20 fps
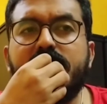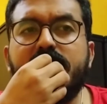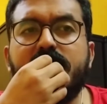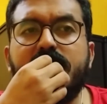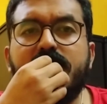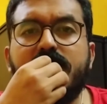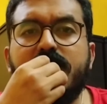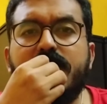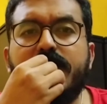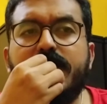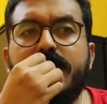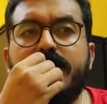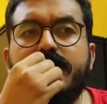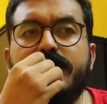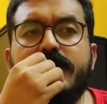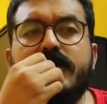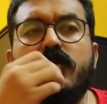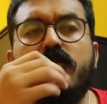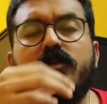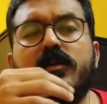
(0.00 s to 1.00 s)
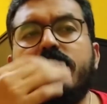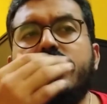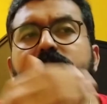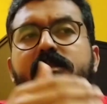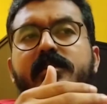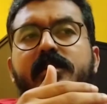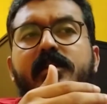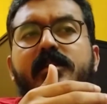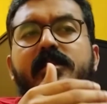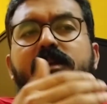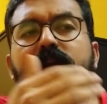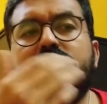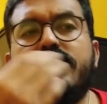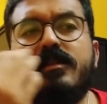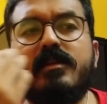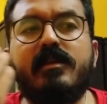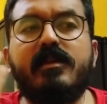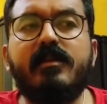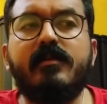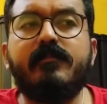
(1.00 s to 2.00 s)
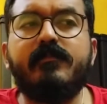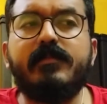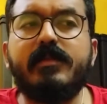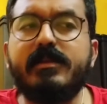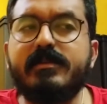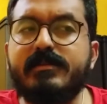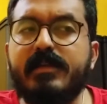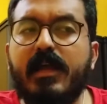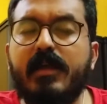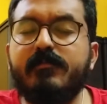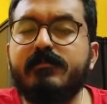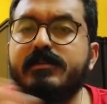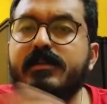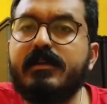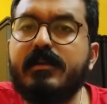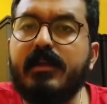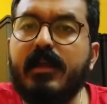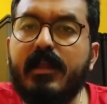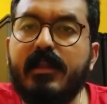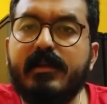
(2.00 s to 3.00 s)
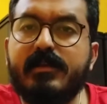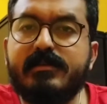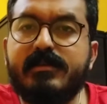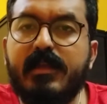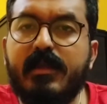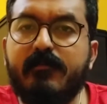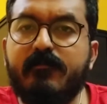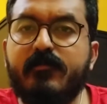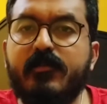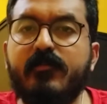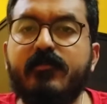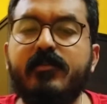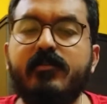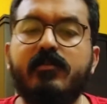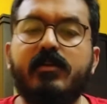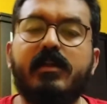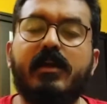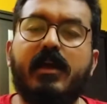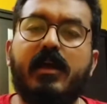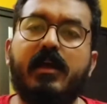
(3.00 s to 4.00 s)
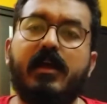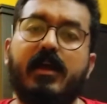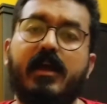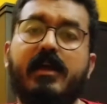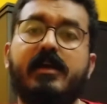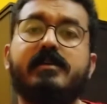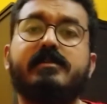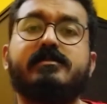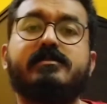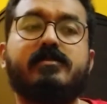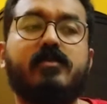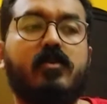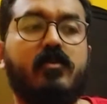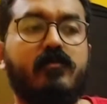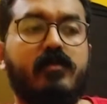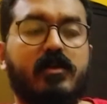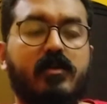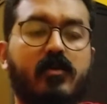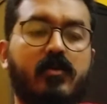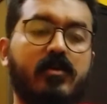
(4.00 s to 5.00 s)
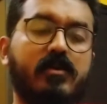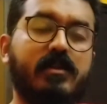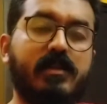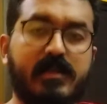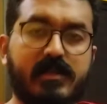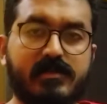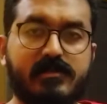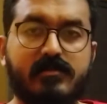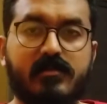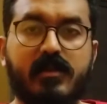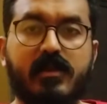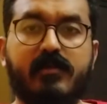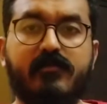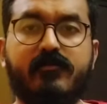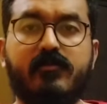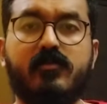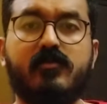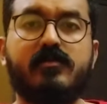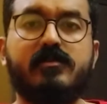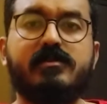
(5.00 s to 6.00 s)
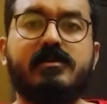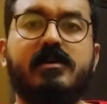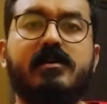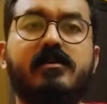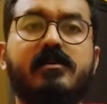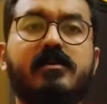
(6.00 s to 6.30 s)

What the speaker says: the only thing that the Samsung Galaxy M51 has over all these three phones